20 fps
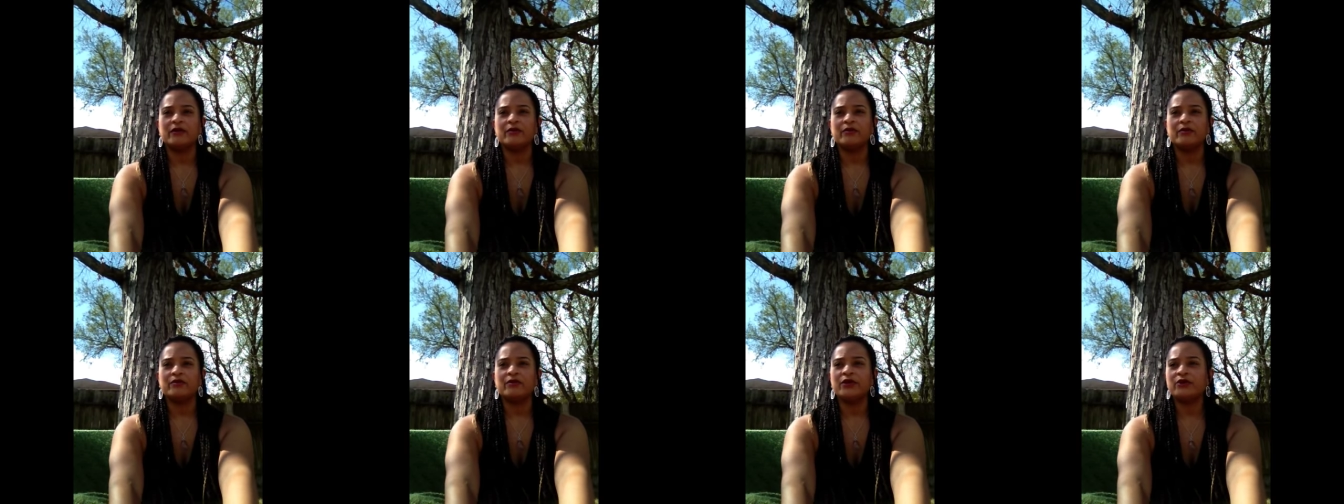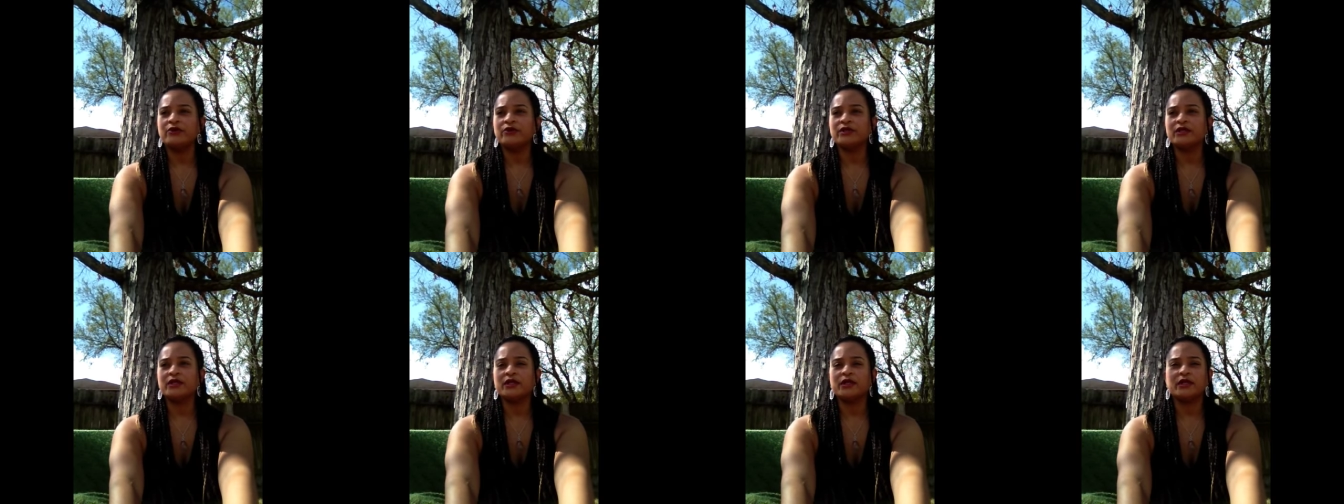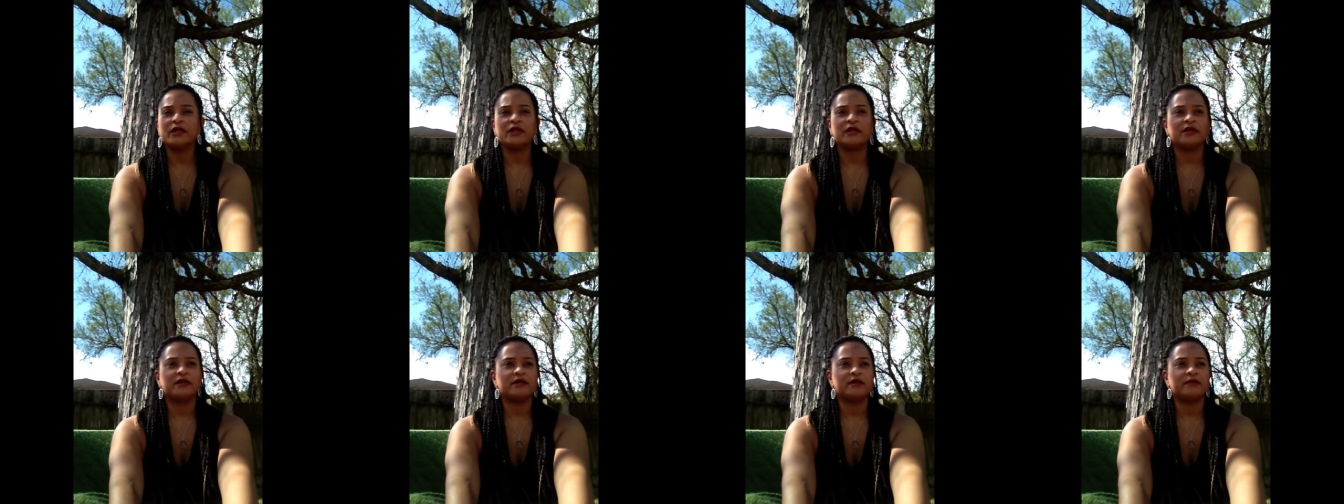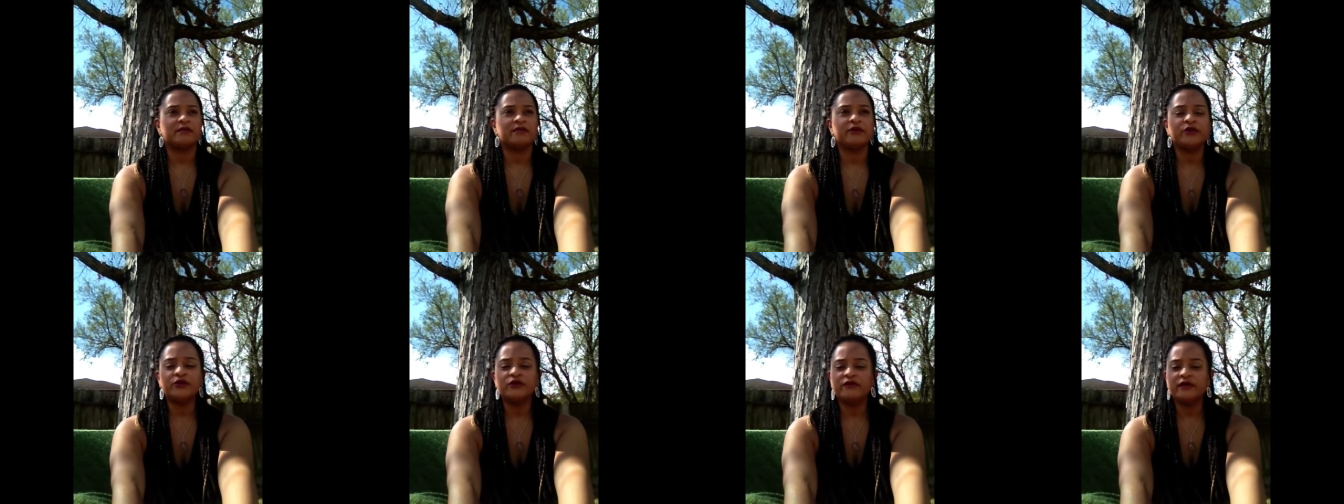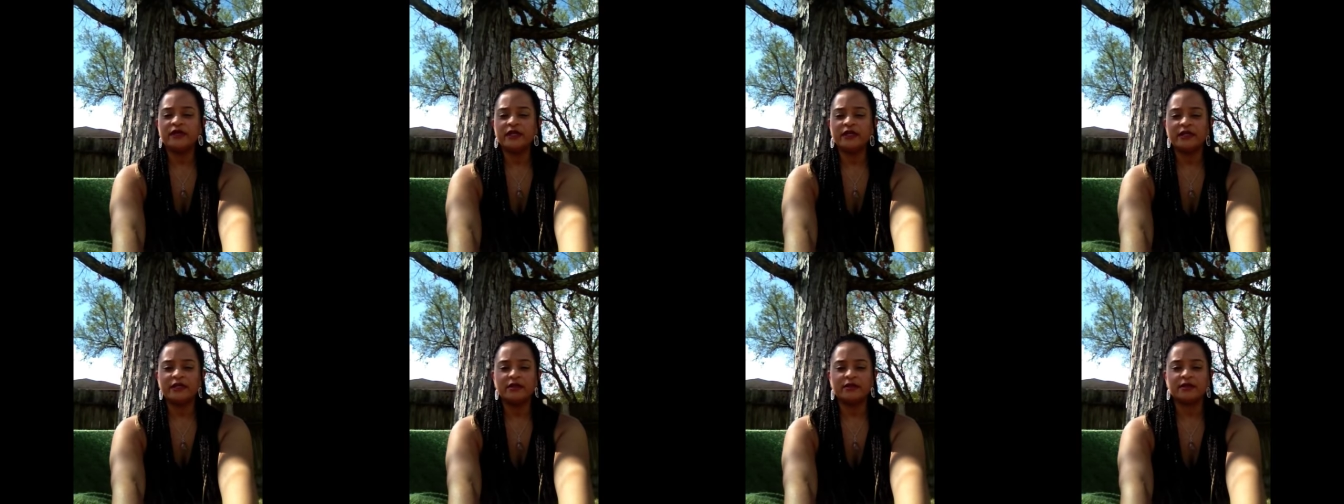music, and the
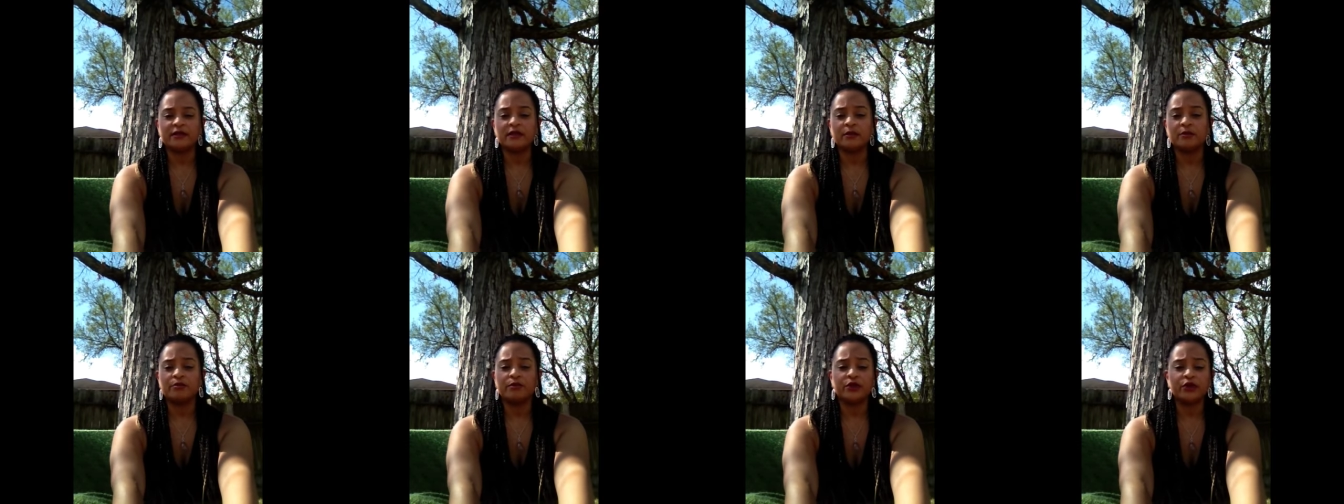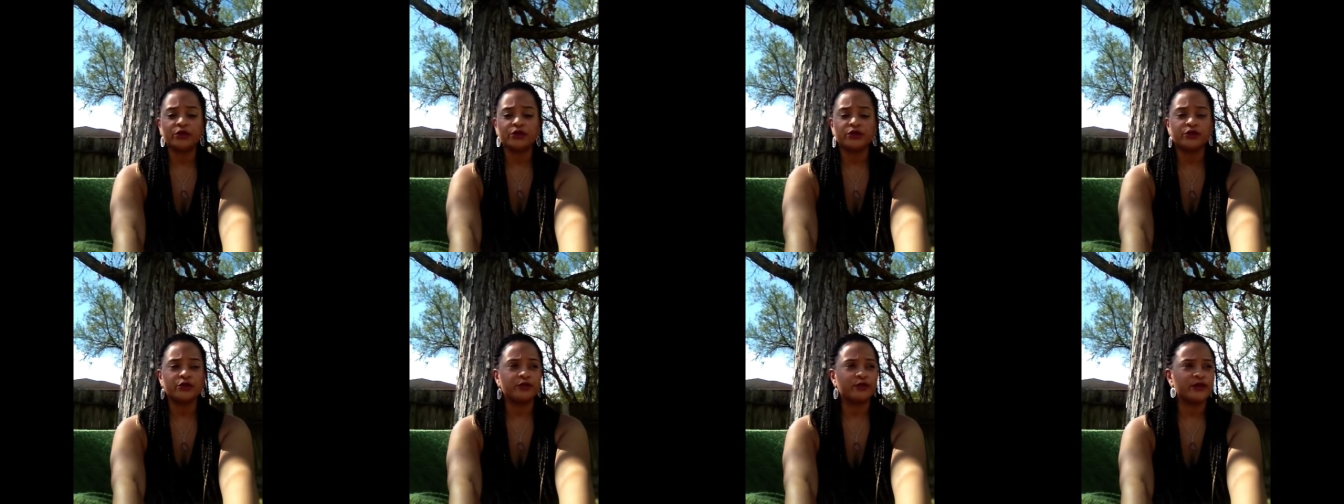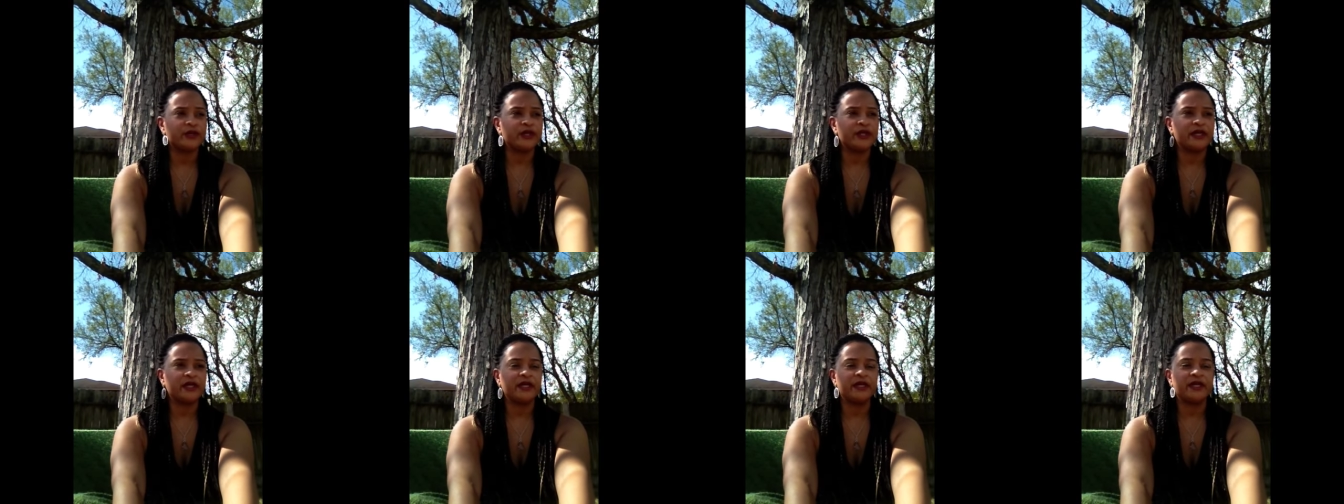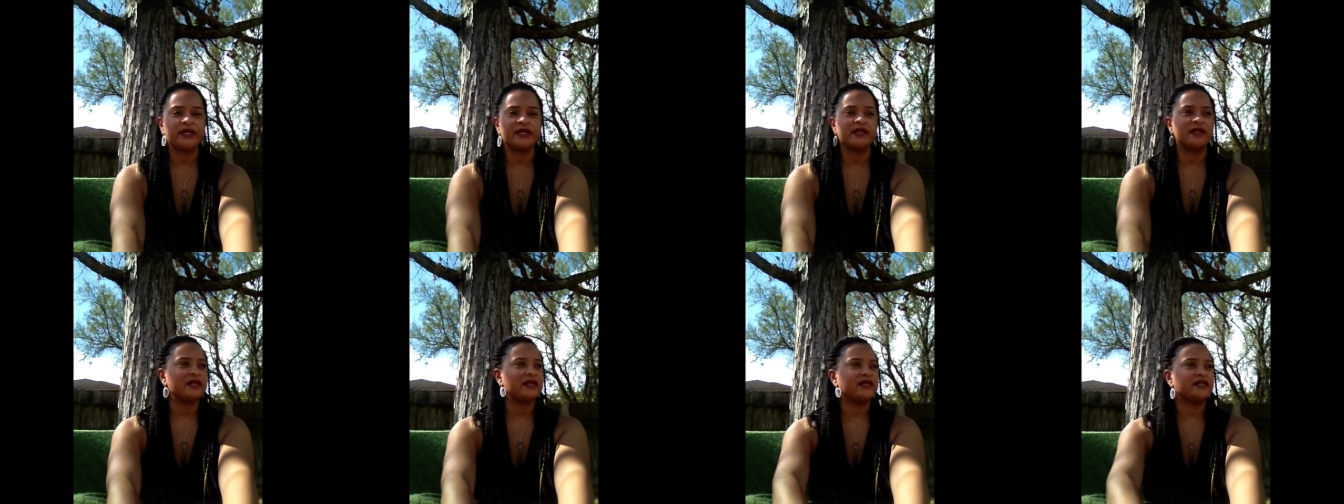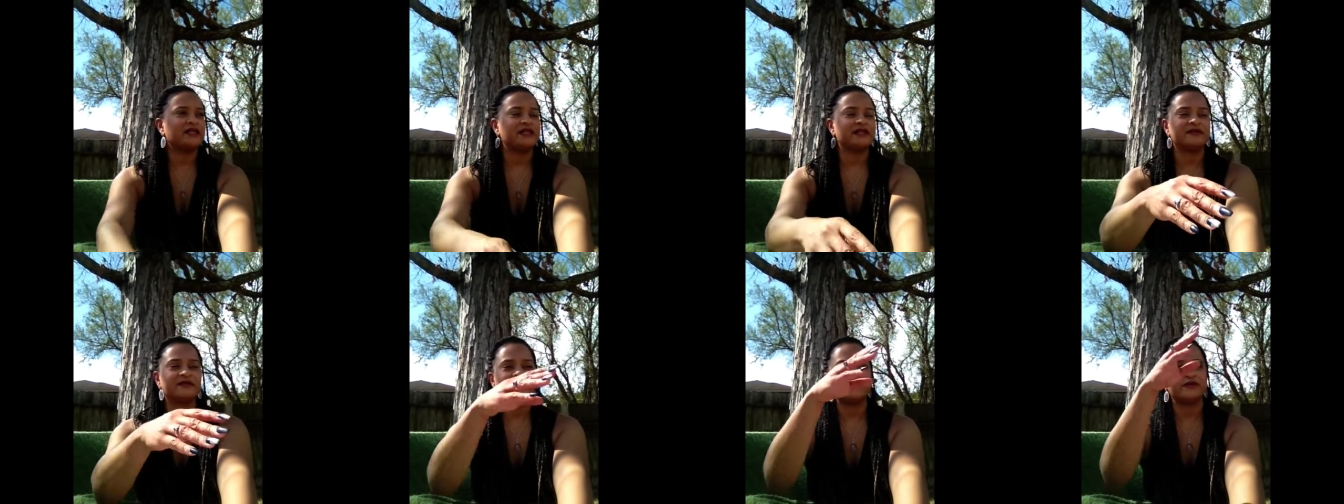movies, and the books you read, and the